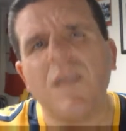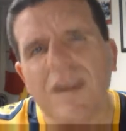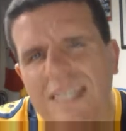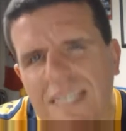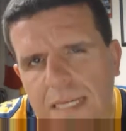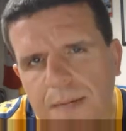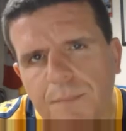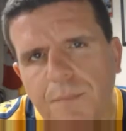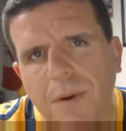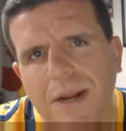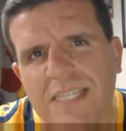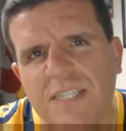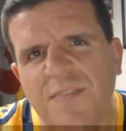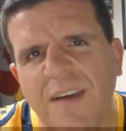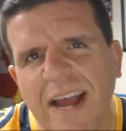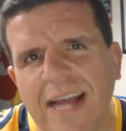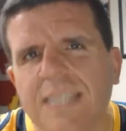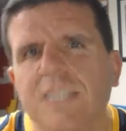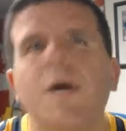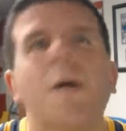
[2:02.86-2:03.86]
Listen, Preds
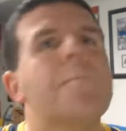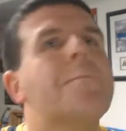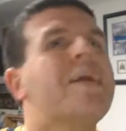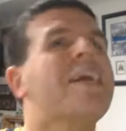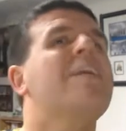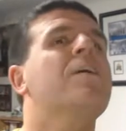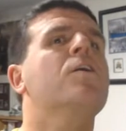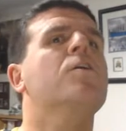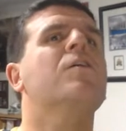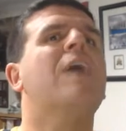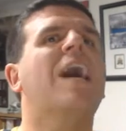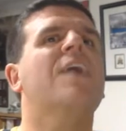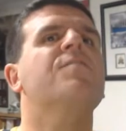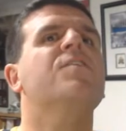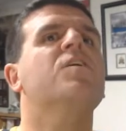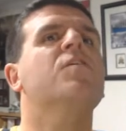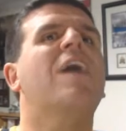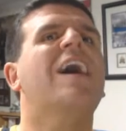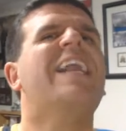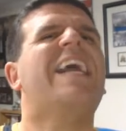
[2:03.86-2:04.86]
fans, Peter
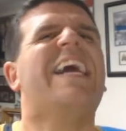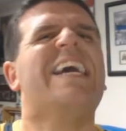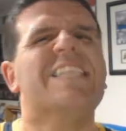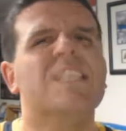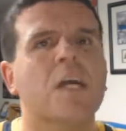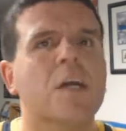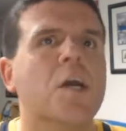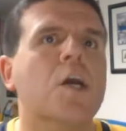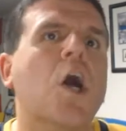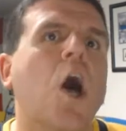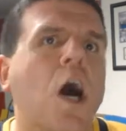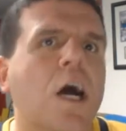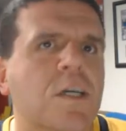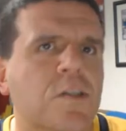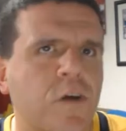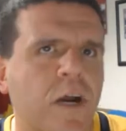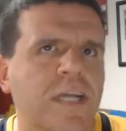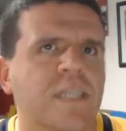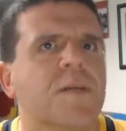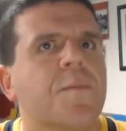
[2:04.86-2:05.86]
Laviolette is under
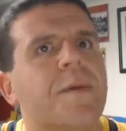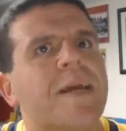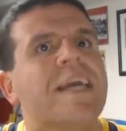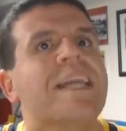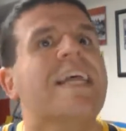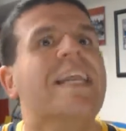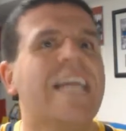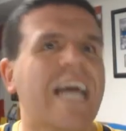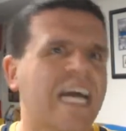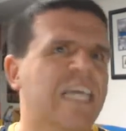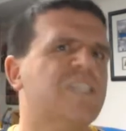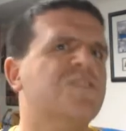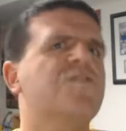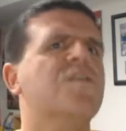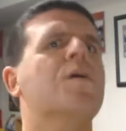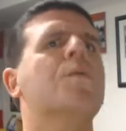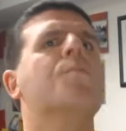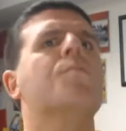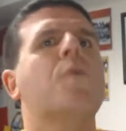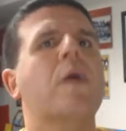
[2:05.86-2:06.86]
contract to be the
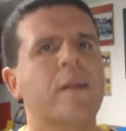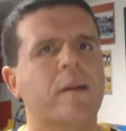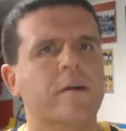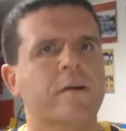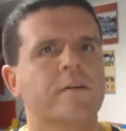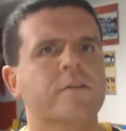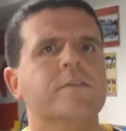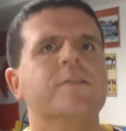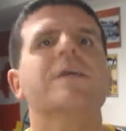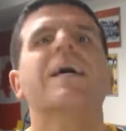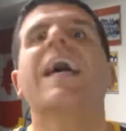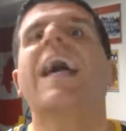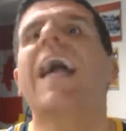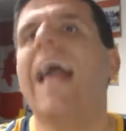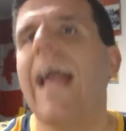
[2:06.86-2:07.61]
Nashville Predators